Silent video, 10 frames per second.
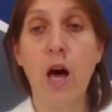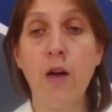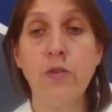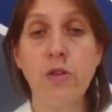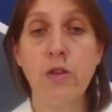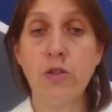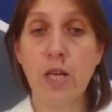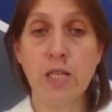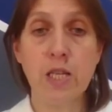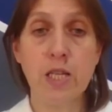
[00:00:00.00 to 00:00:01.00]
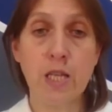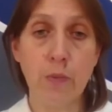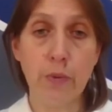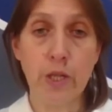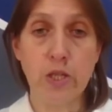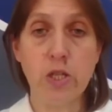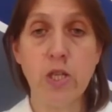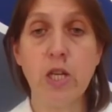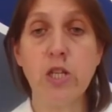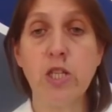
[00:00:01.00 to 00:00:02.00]
After the task is completed,
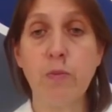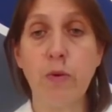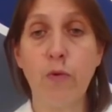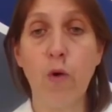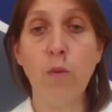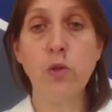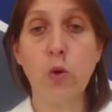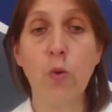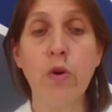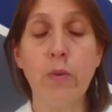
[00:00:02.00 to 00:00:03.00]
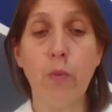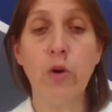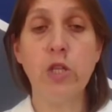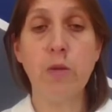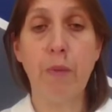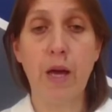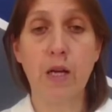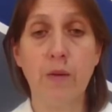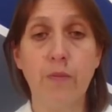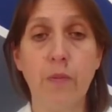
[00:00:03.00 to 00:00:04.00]
it is performed or reported back.